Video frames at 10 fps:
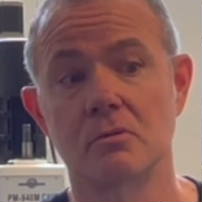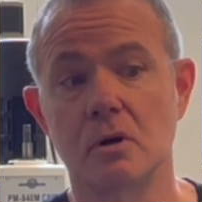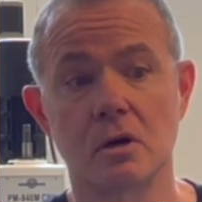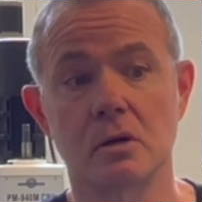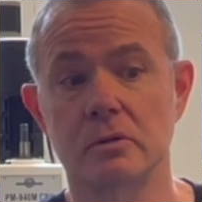
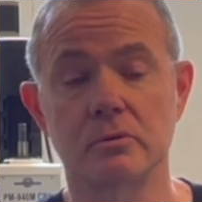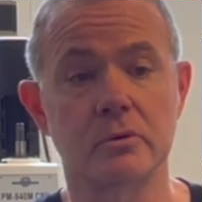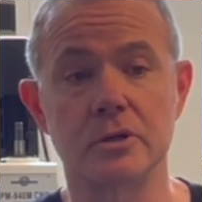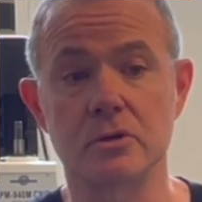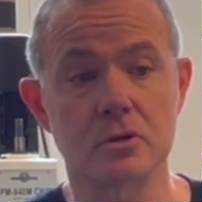Well,
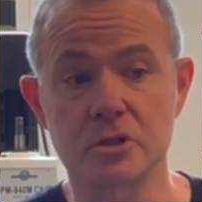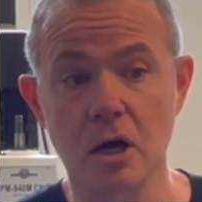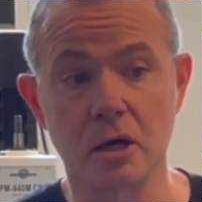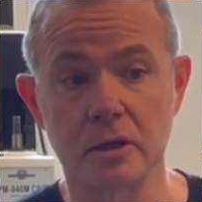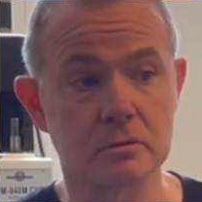when you're
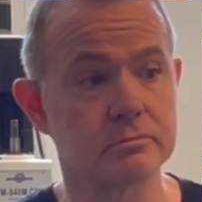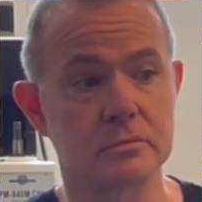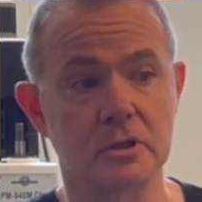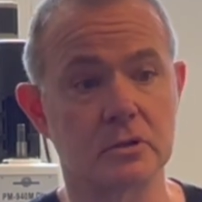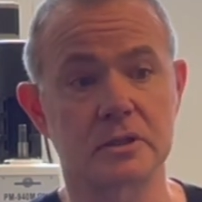done,
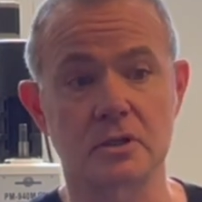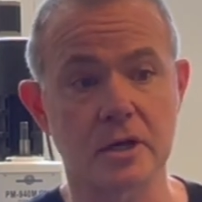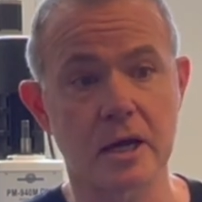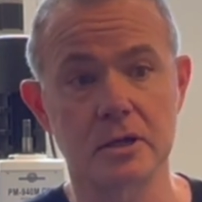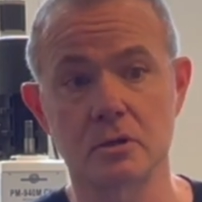you know, at the
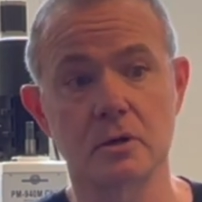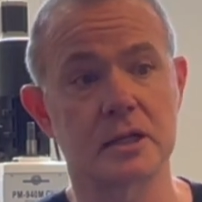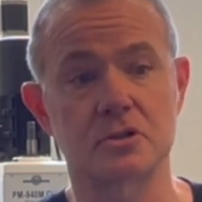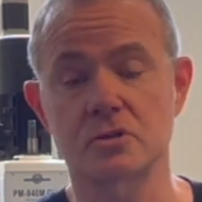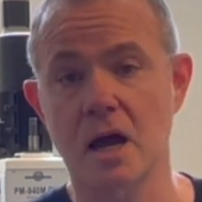dyno,
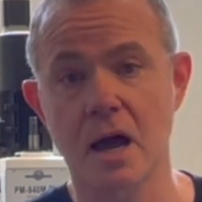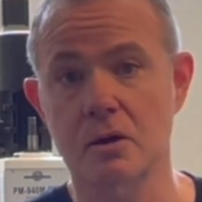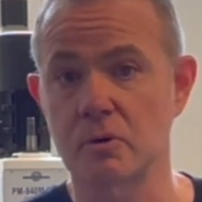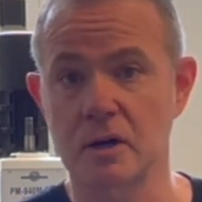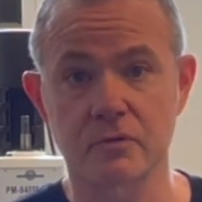at the
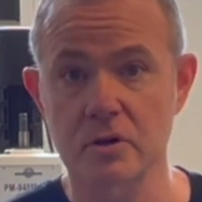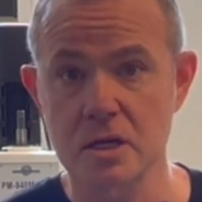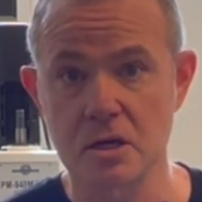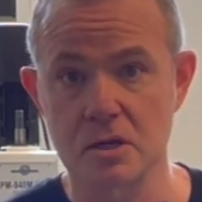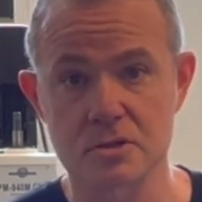track, whatever it
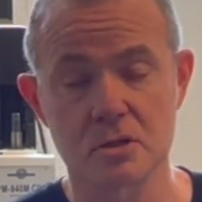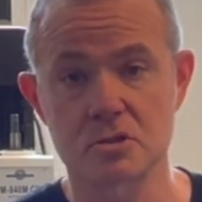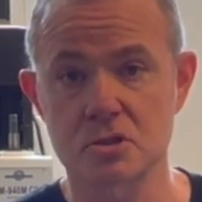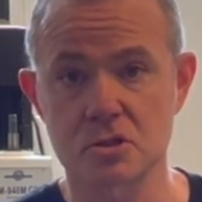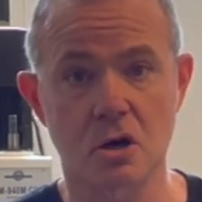is,
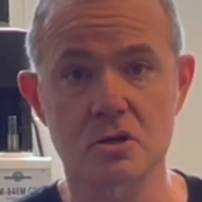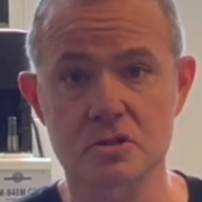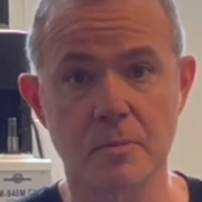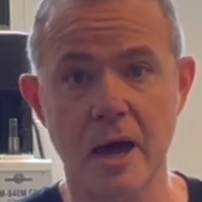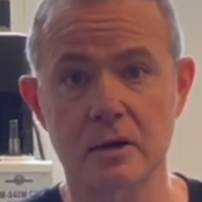charge
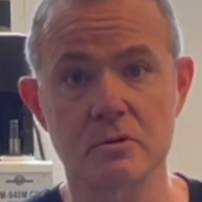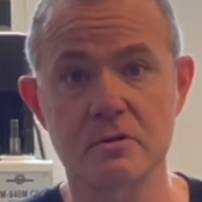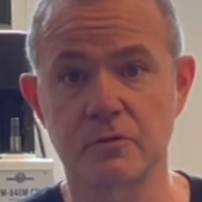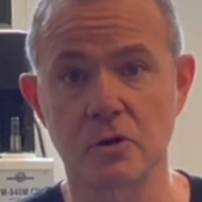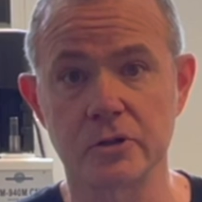the battery
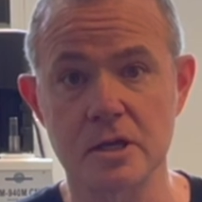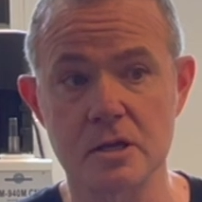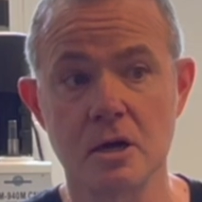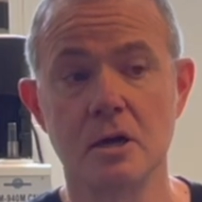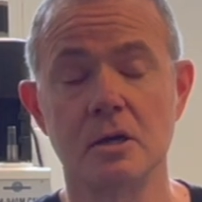
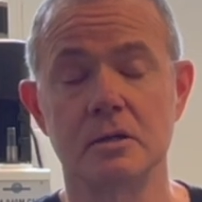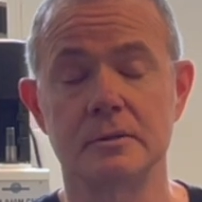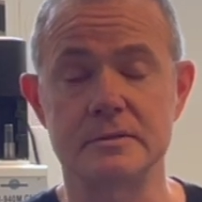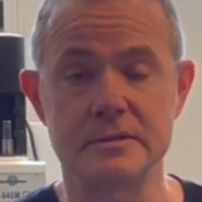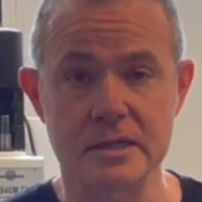fully,
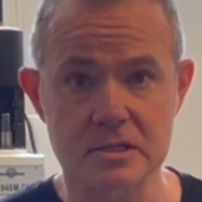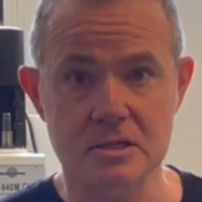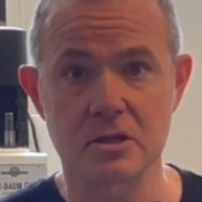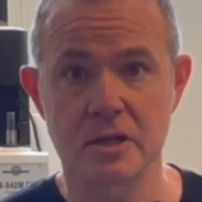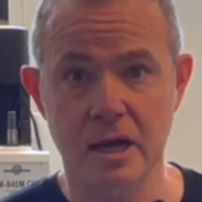
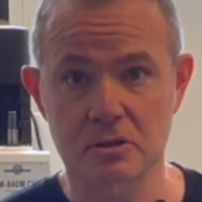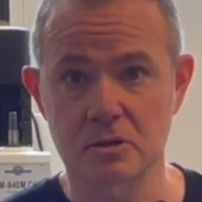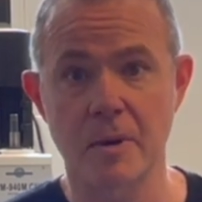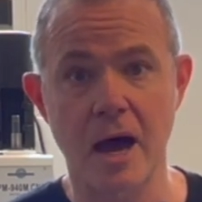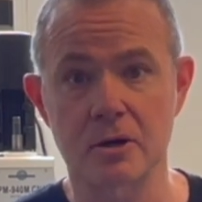disconnect
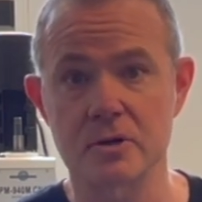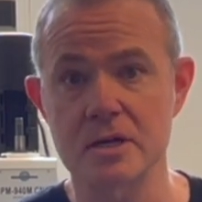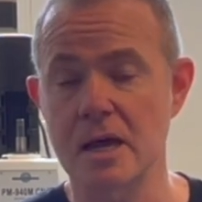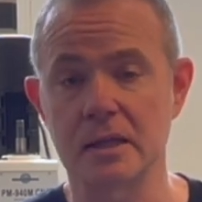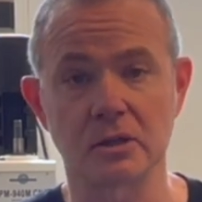the
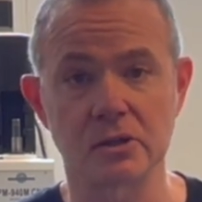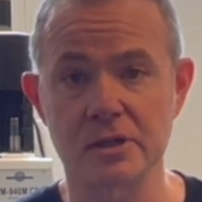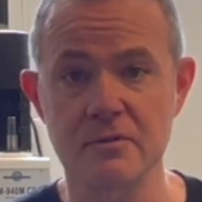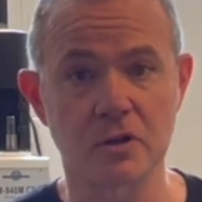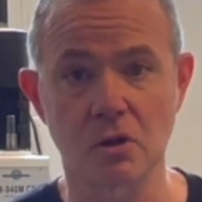battery and
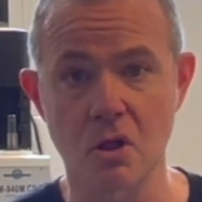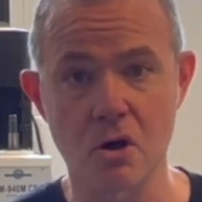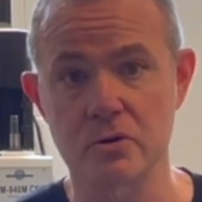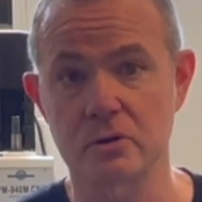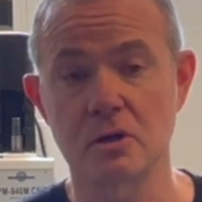leave it
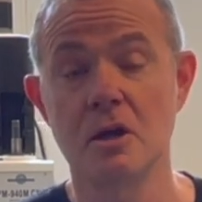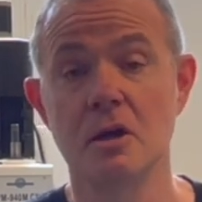alone.